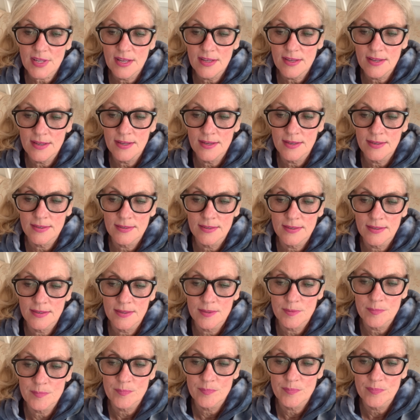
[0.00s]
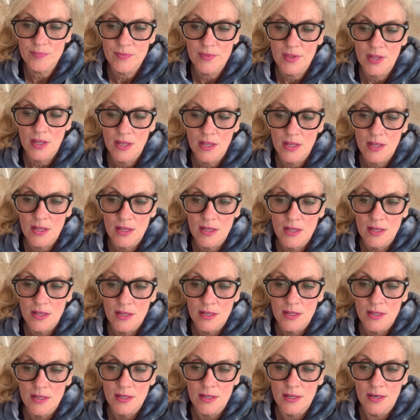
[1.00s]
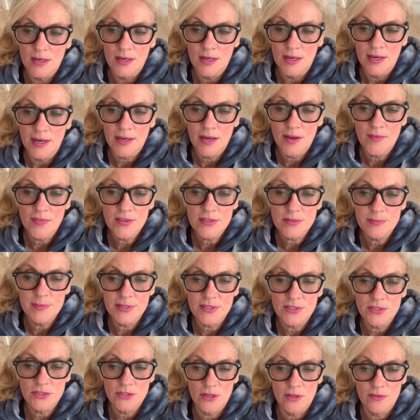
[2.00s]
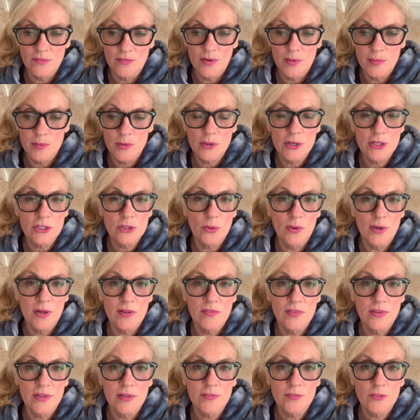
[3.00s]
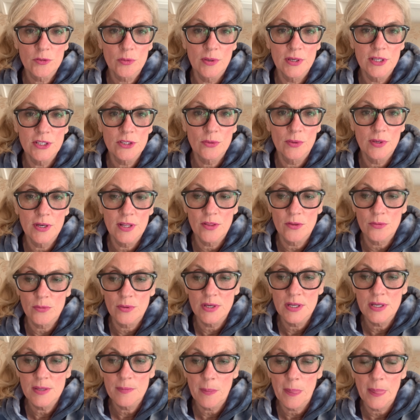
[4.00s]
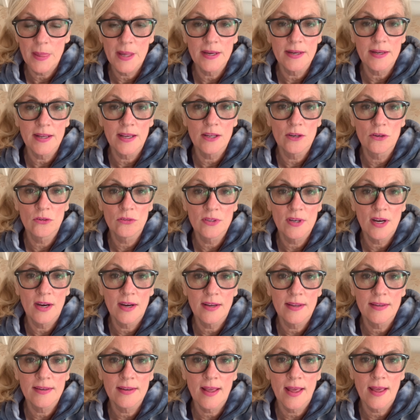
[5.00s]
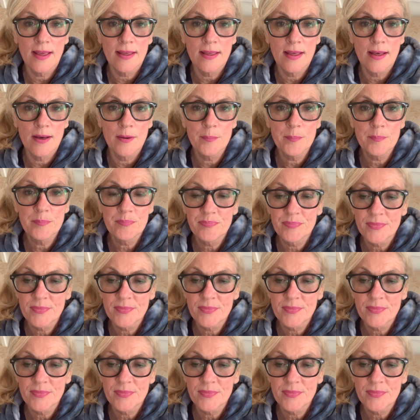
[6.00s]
And I got this message on February 25th, 2023 at 8:09 a.m.